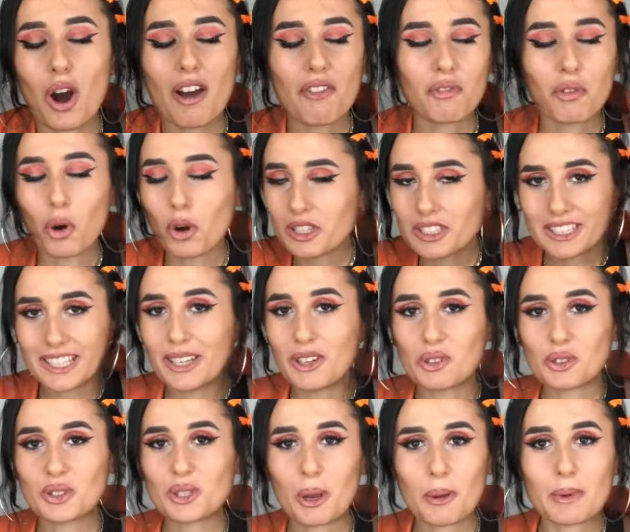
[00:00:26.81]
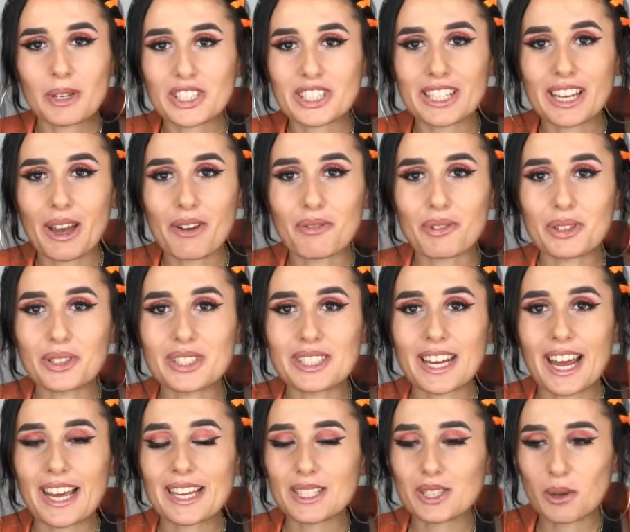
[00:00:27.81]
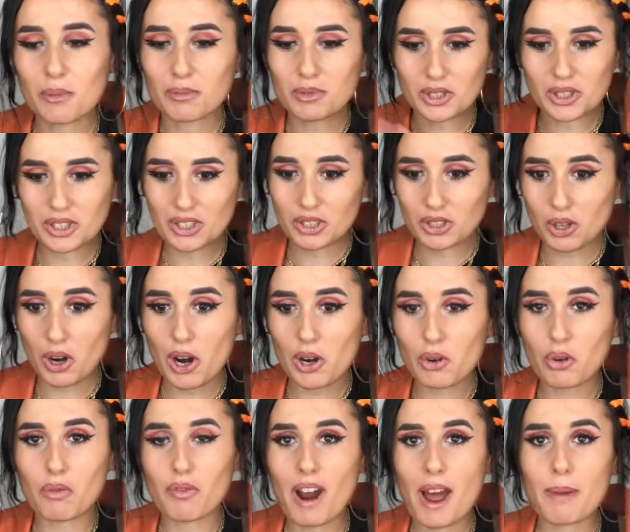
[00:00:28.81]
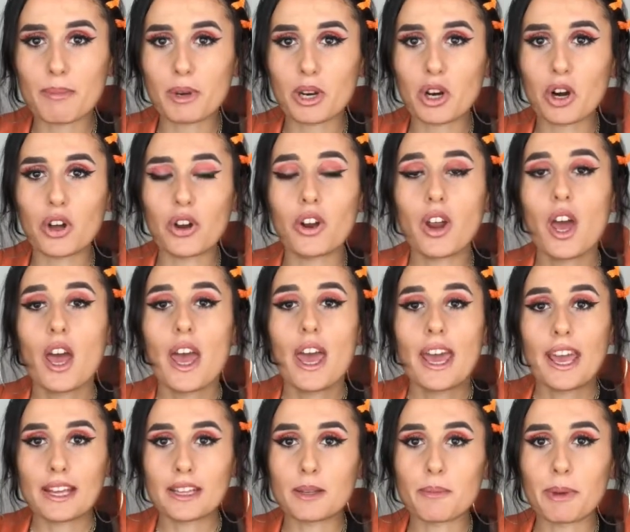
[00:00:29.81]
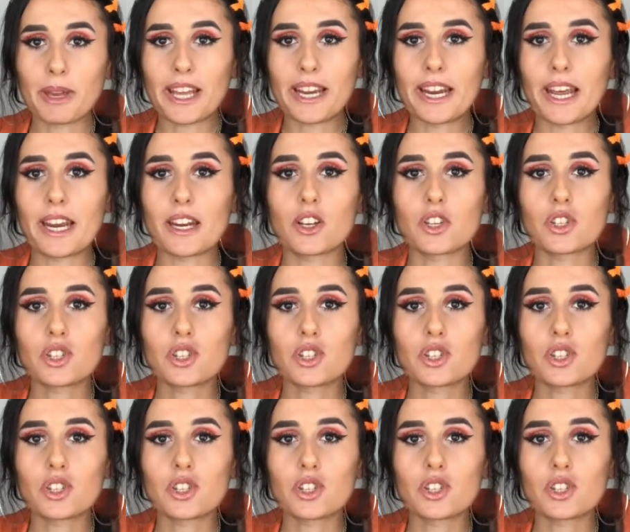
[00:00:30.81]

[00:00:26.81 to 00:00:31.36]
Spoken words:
I've honestly got so much to get through today, so I'm gonna try not to ramble on in the beginning.